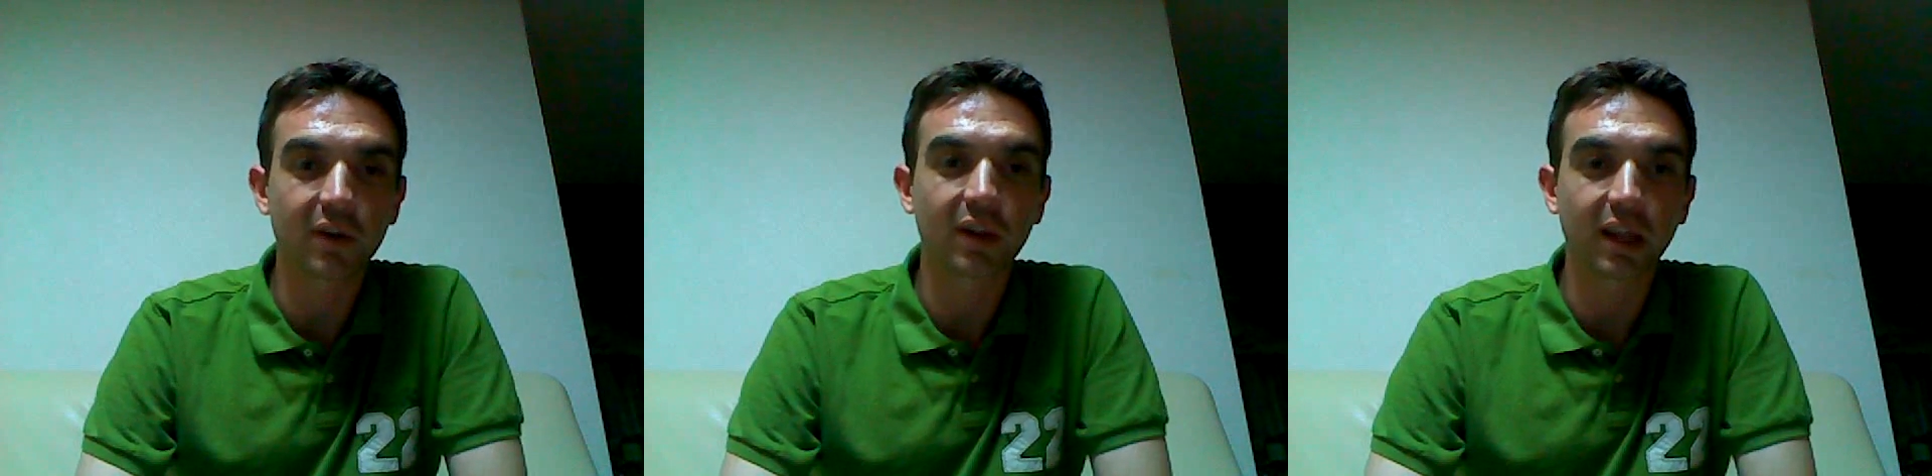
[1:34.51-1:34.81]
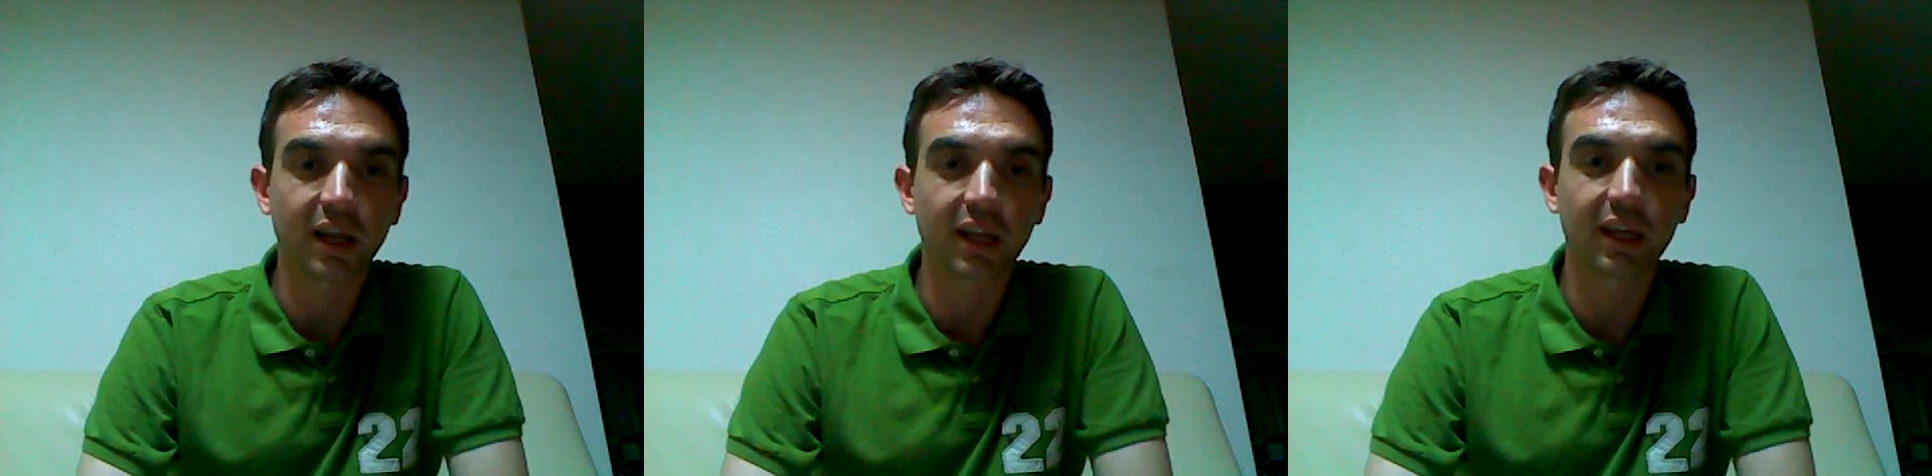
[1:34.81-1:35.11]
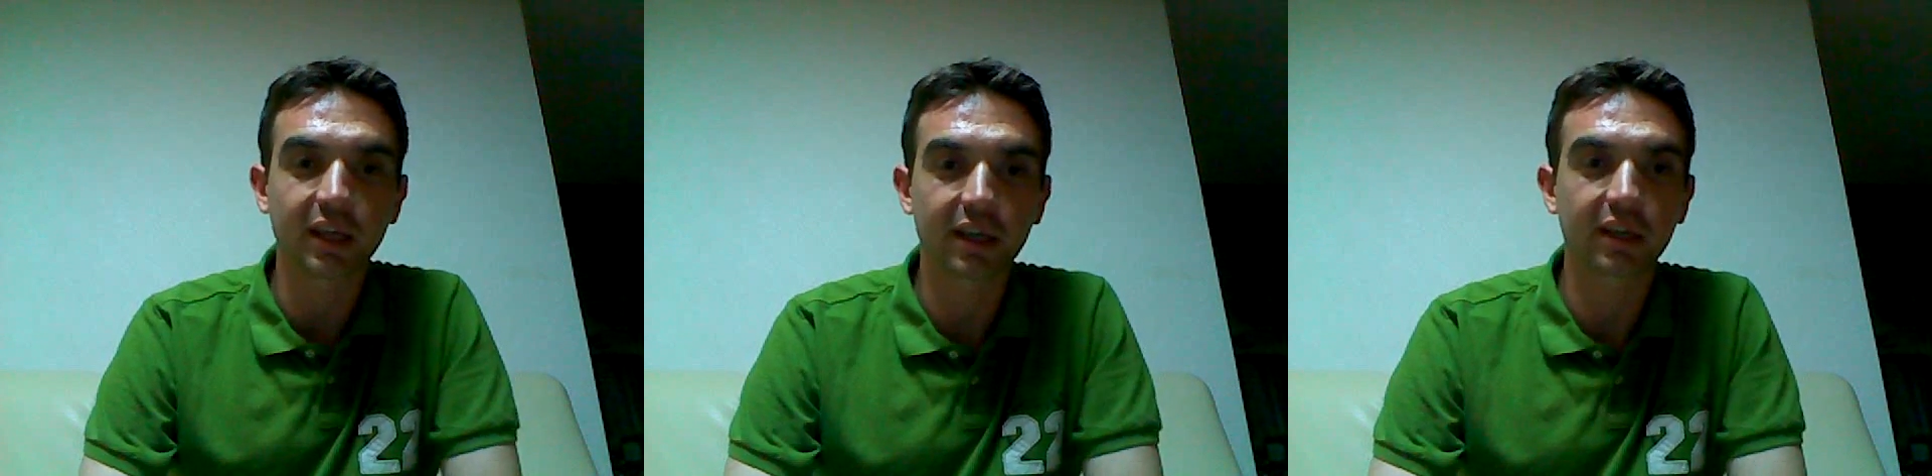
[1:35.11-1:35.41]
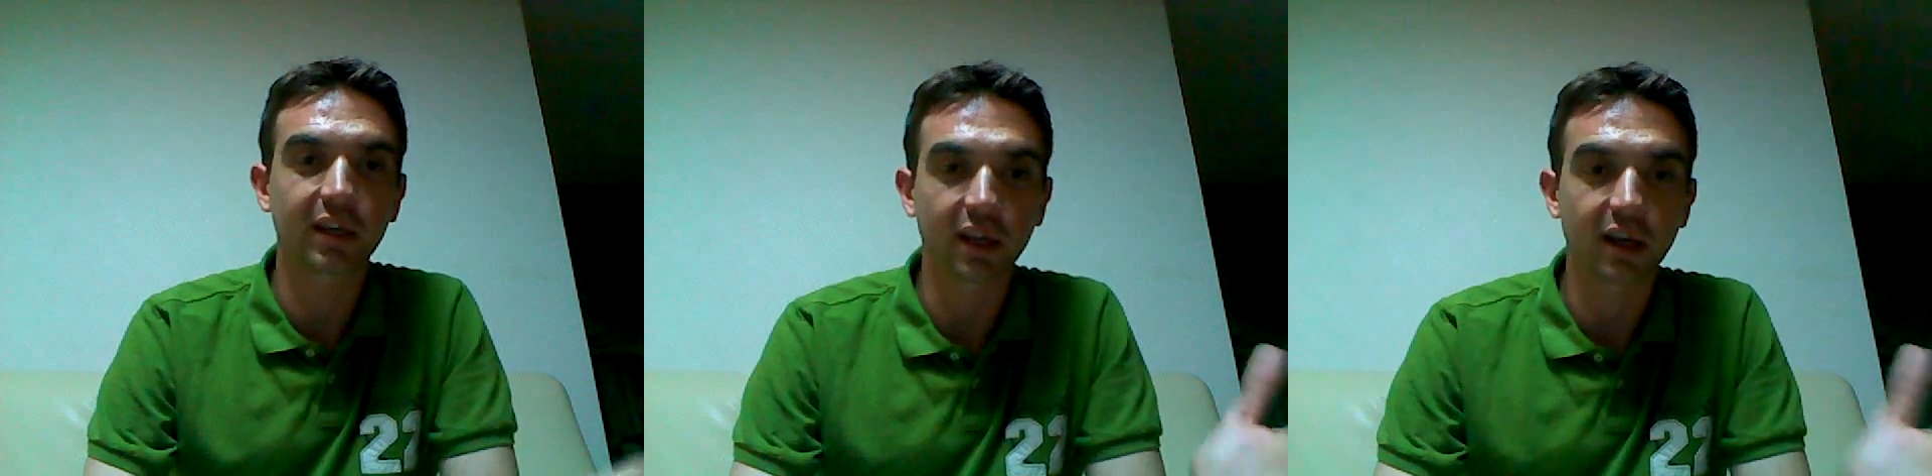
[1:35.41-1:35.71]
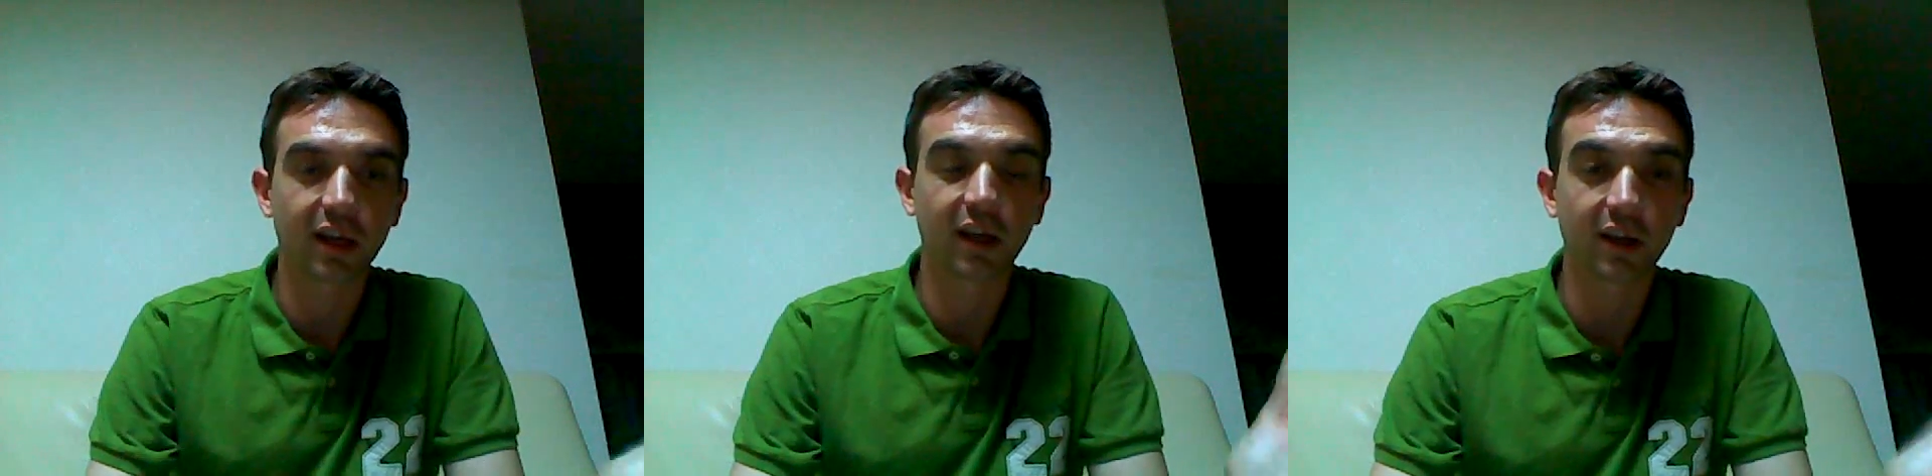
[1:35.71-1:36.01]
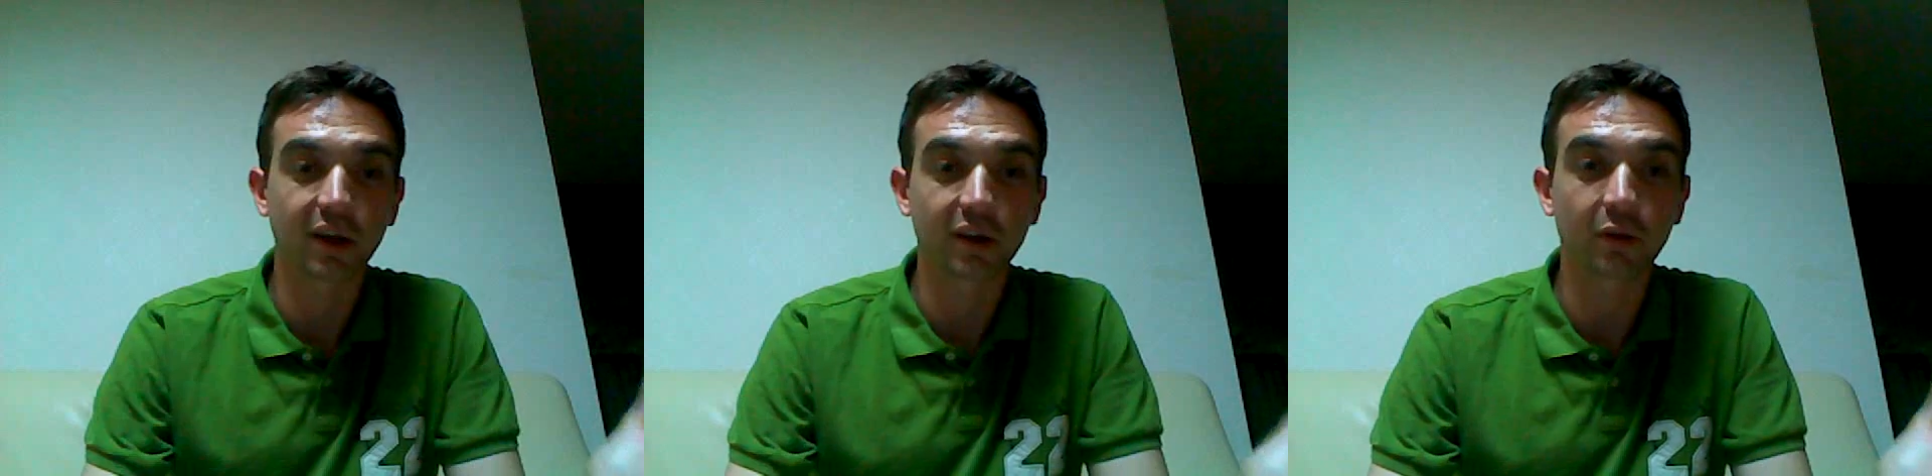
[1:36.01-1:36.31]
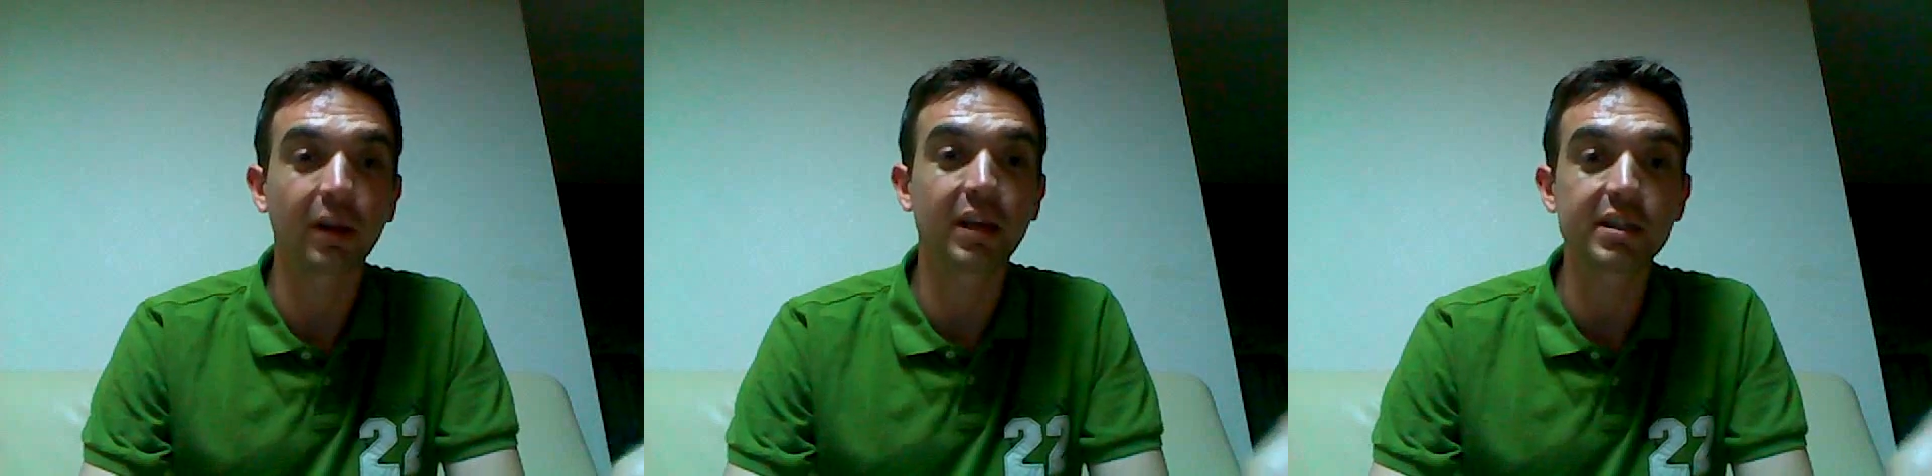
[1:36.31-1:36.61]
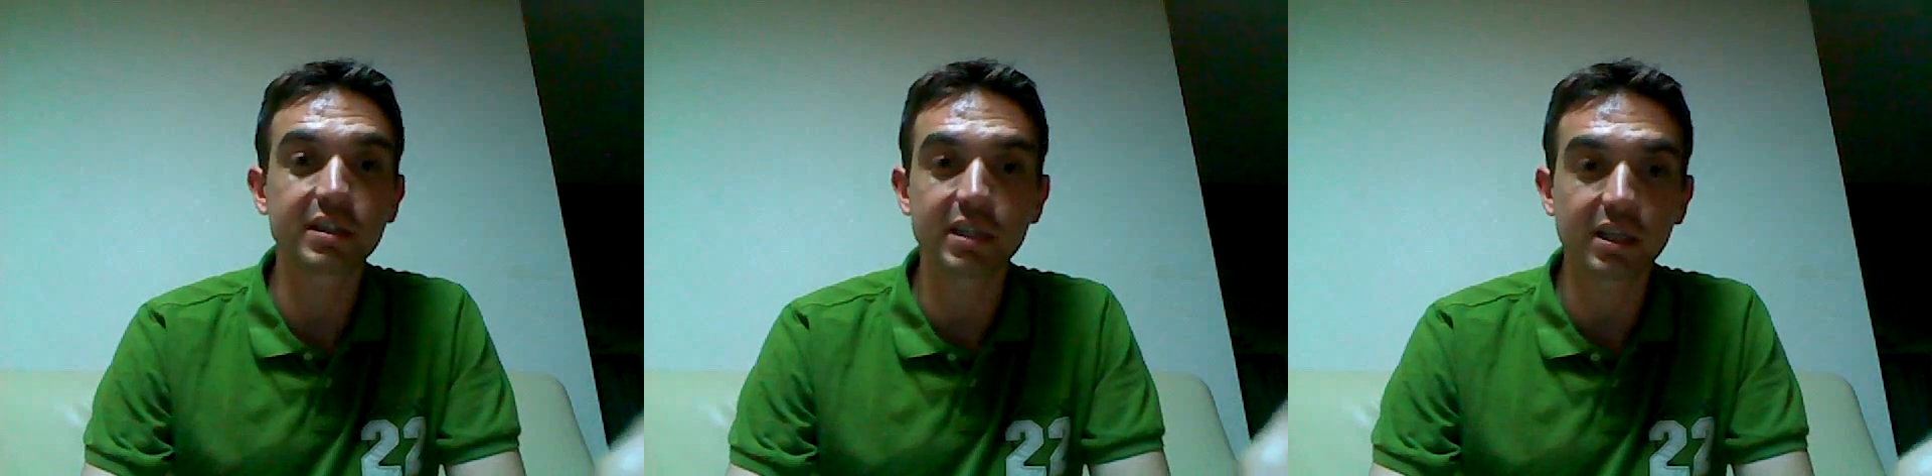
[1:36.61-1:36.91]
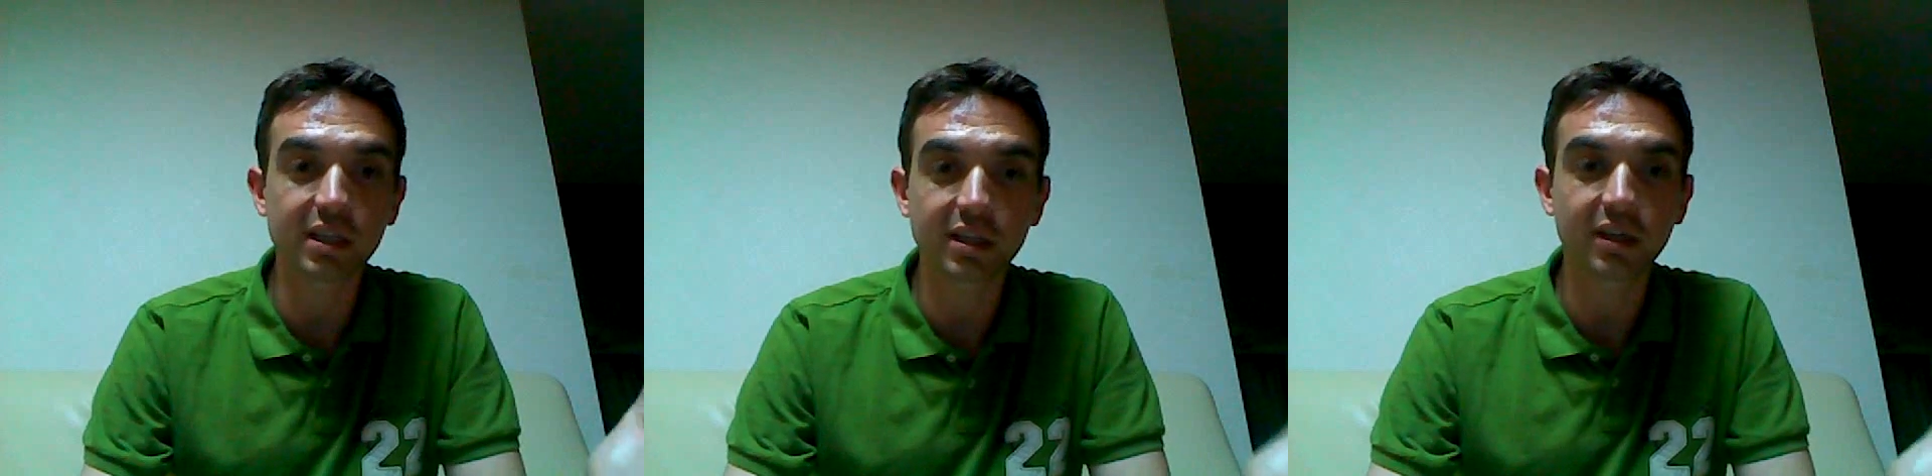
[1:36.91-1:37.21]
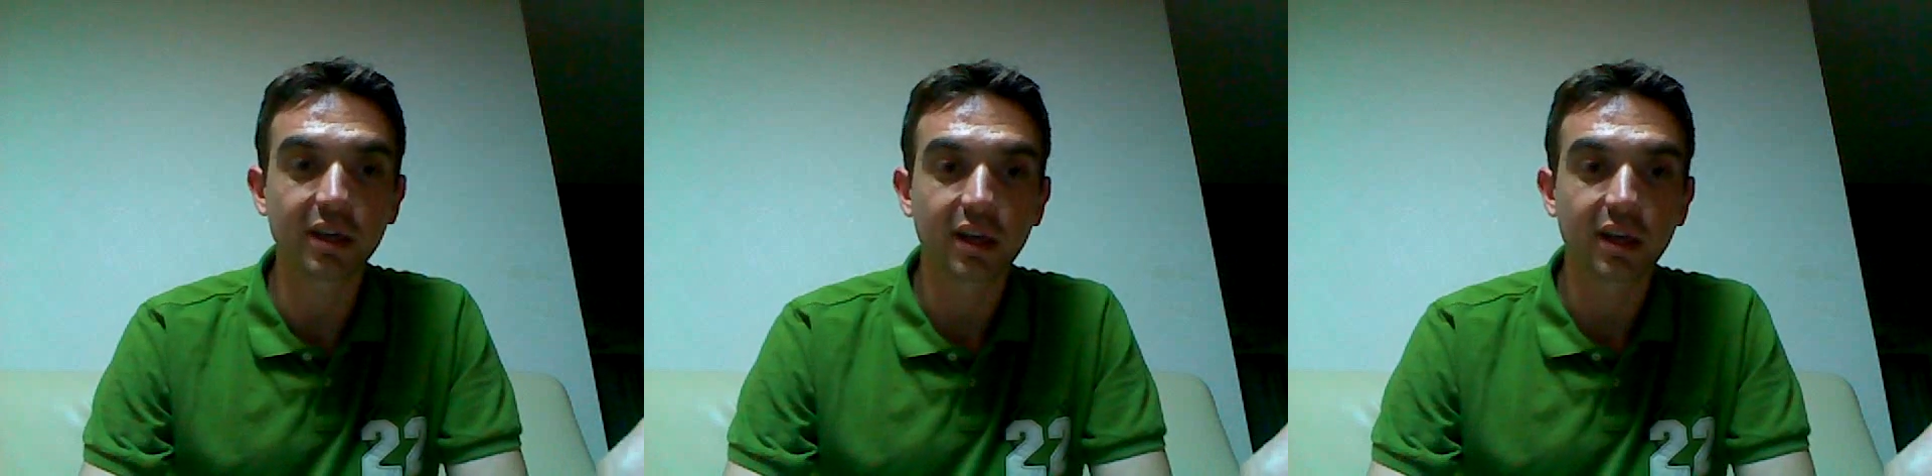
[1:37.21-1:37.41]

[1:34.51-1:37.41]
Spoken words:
like crazy